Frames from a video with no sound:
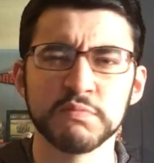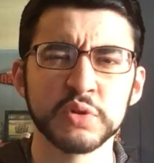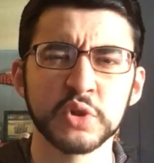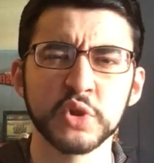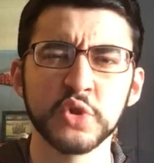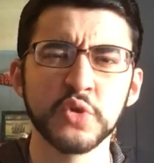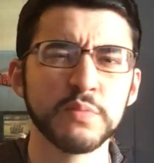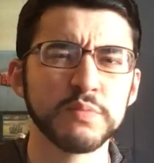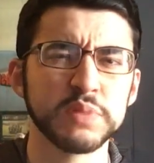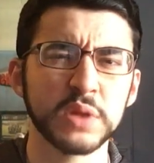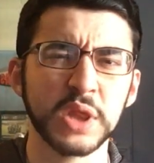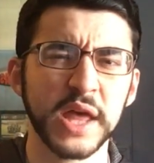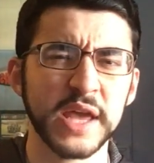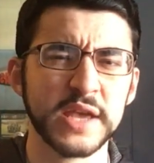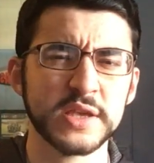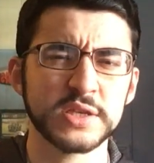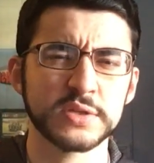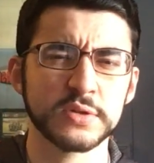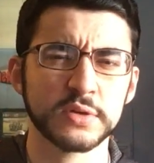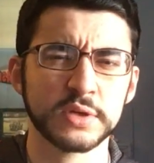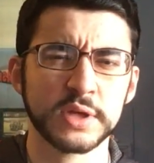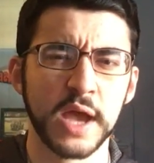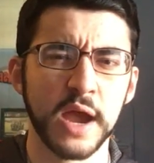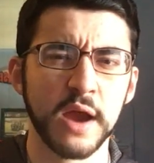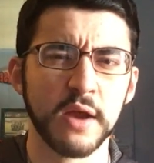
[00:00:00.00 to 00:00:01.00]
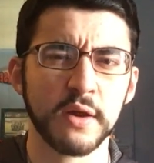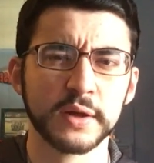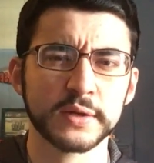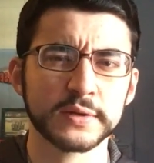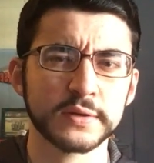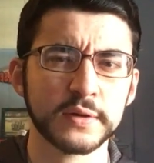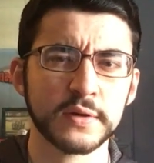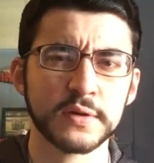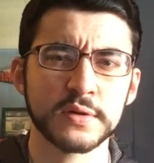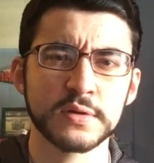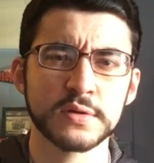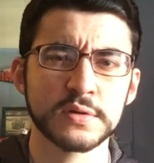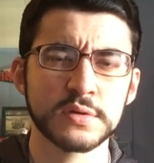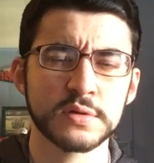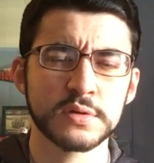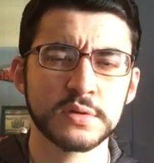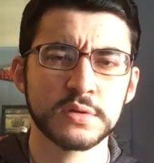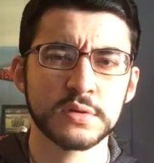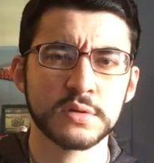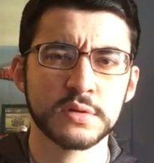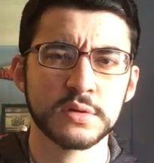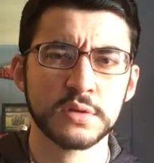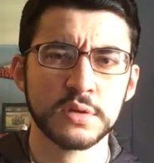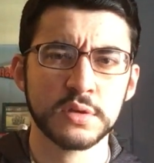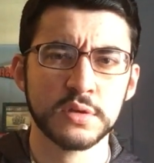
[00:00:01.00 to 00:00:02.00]
Blue Blazer character.
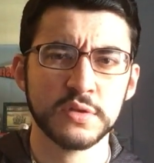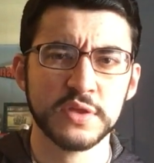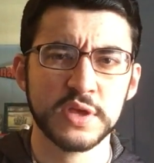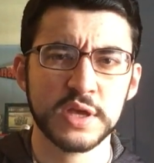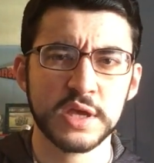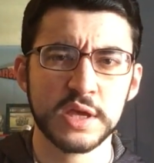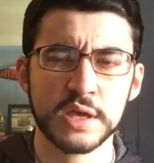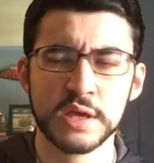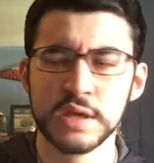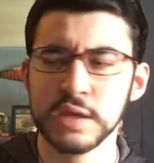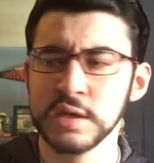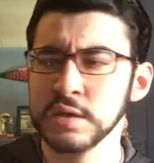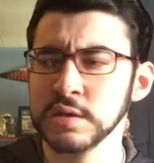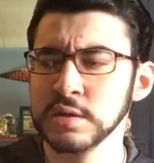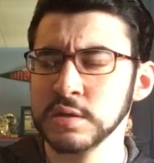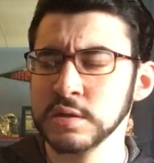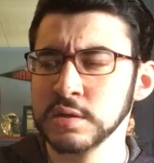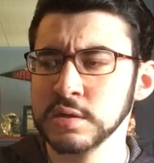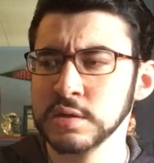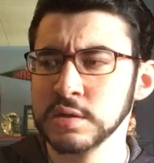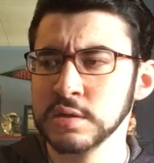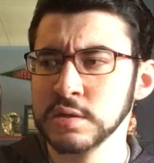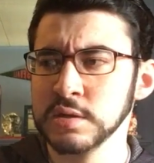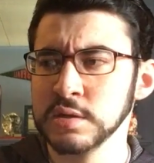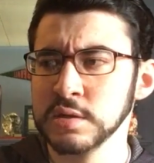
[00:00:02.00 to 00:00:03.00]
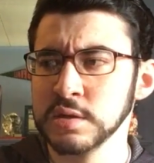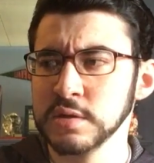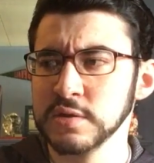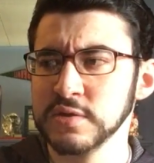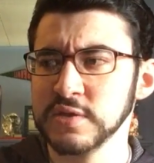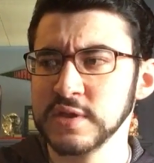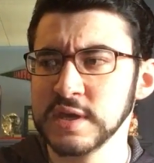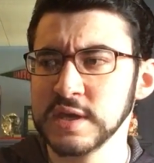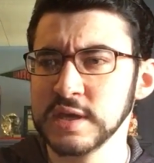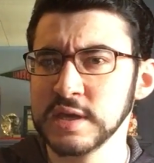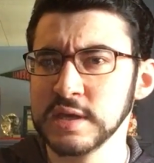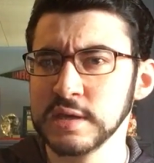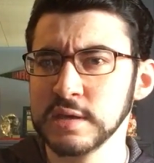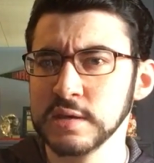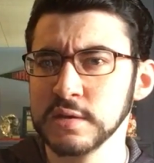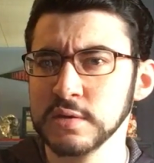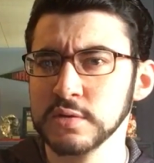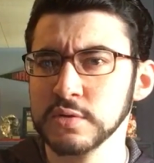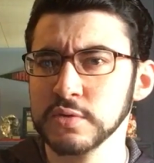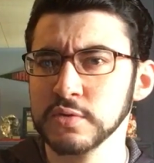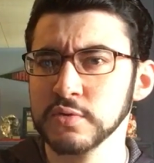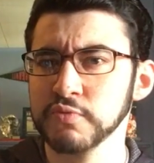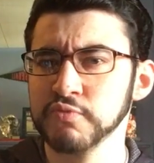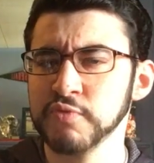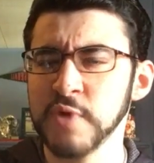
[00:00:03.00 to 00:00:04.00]
The
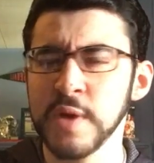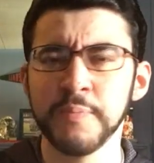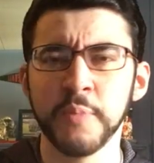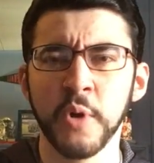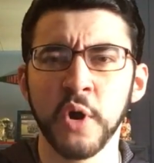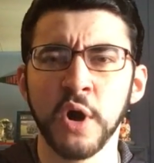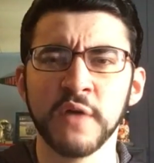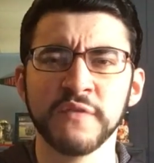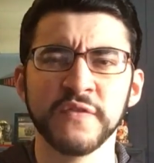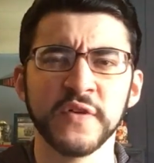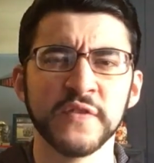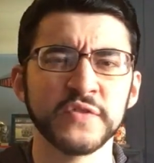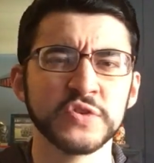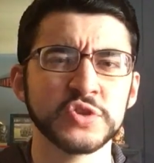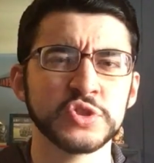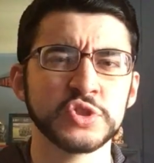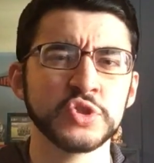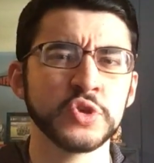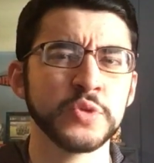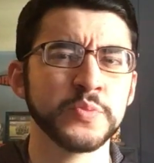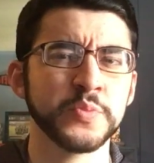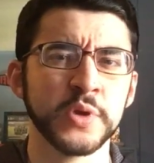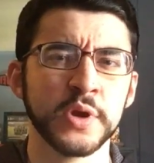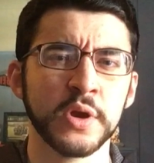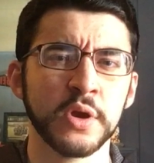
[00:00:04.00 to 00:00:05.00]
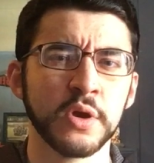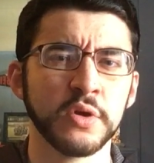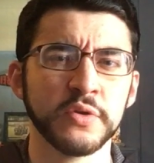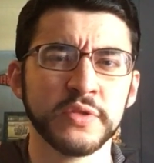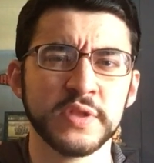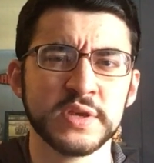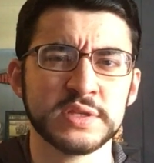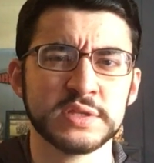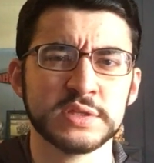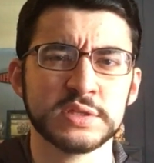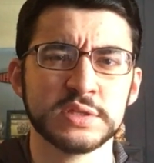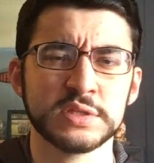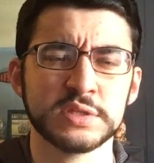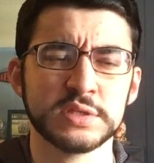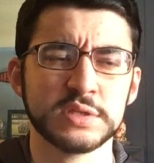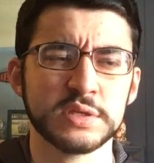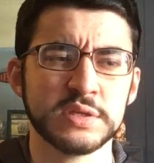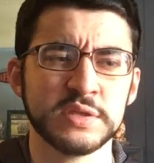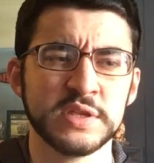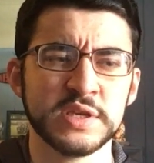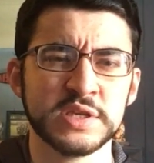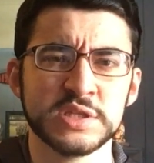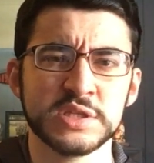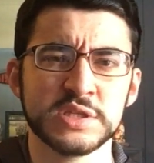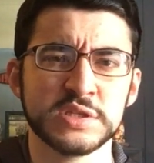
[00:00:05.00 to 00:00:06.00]
ripoff of a superhero,
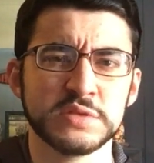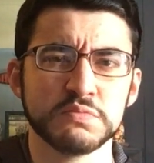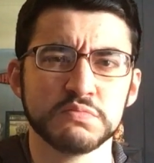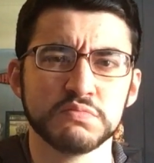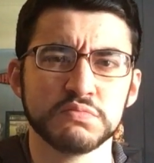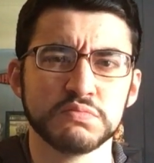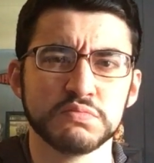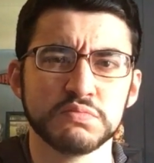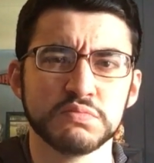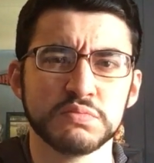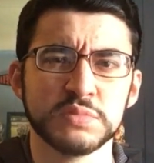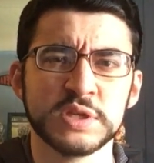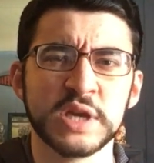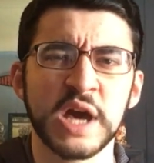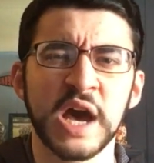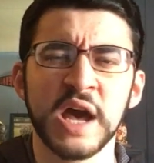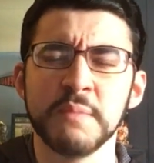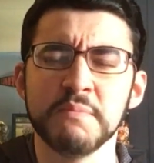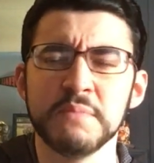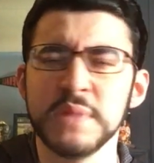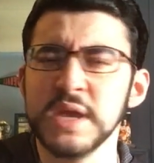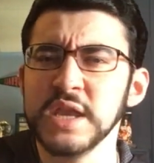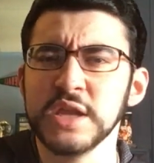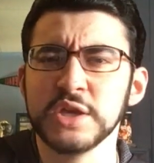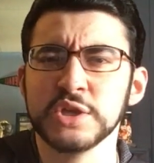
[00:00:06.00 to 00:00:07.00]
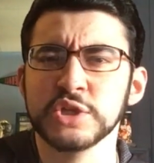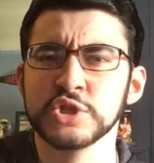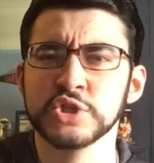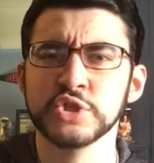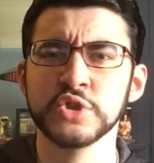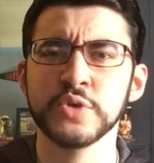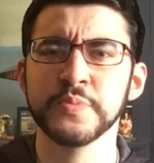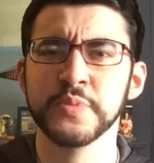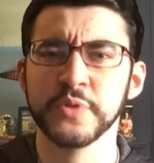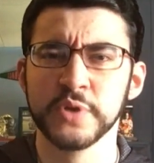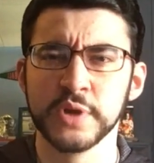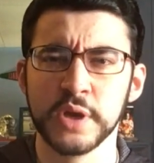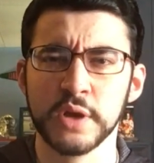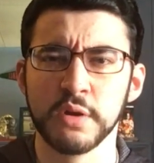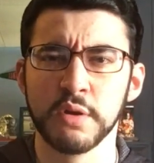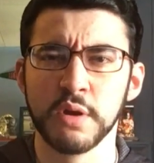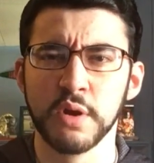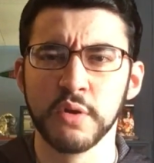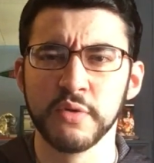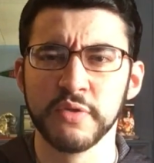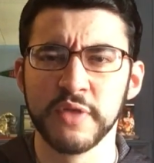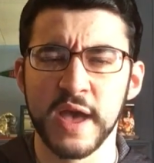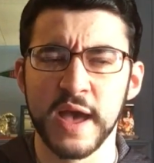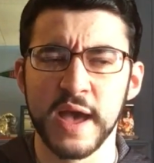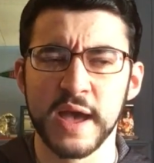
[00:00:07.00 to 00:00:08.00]
this comedic
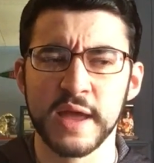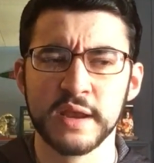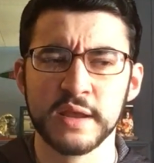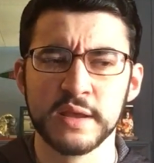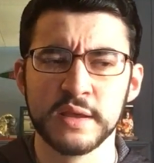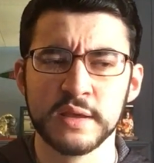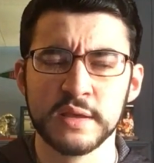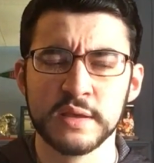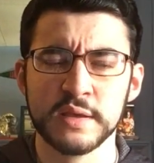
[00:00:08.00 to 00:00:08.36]
superhero that